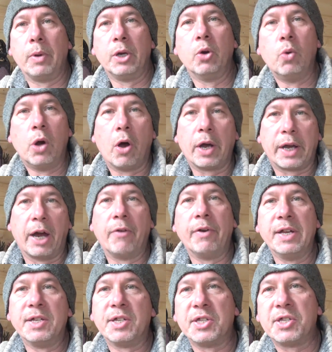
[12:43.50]
we all like our
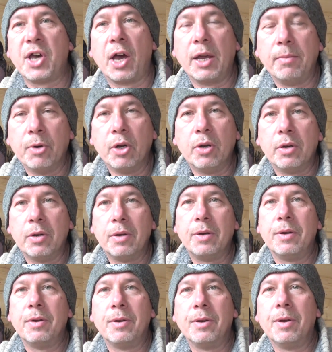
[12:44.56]
entertainment
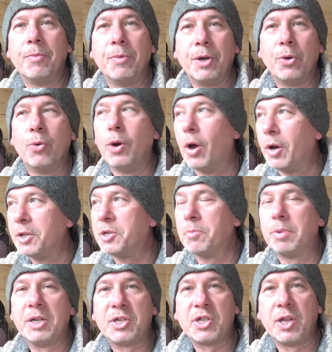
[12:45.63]
and we all like to
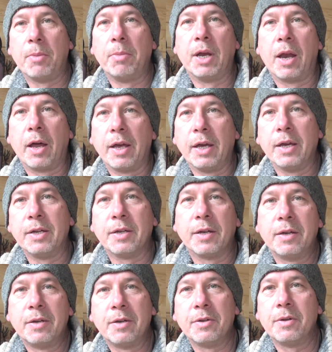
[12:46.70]
be stimulated.
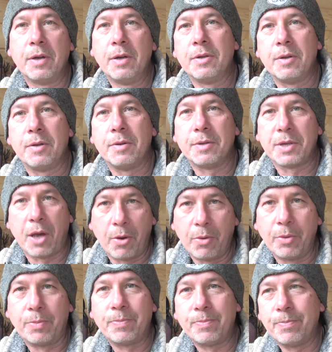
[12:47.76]

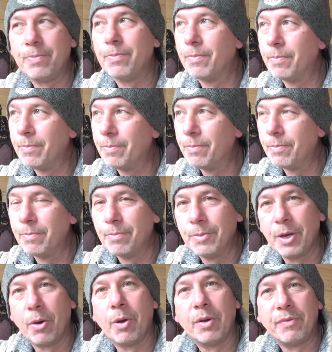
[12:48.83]
So,
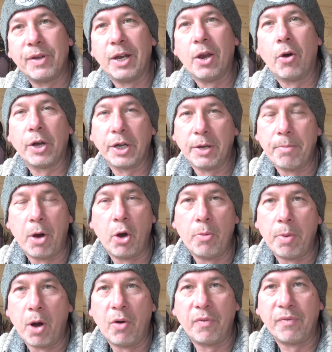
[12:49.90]
you know, if you like your
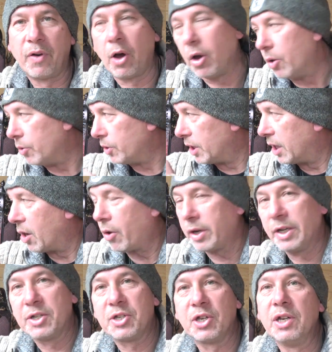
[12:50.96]
mobile phone, you like
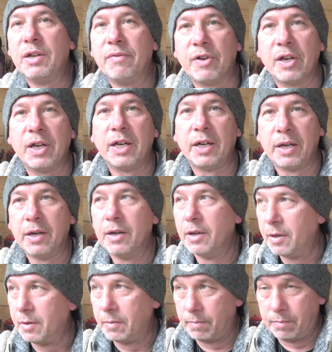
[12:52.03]
your TV,
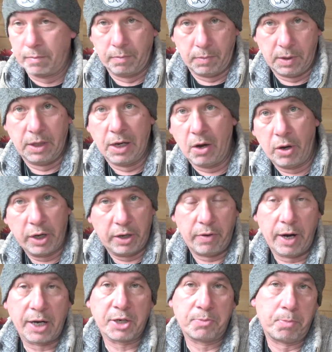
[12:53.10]
you like your
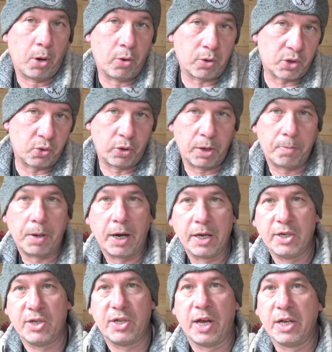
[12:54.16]
Xbox or your
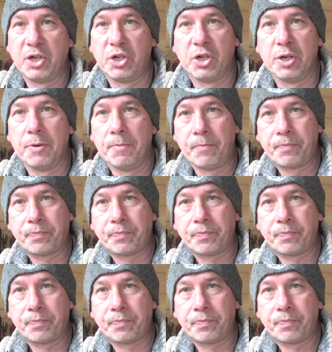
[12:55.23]
PlayStation,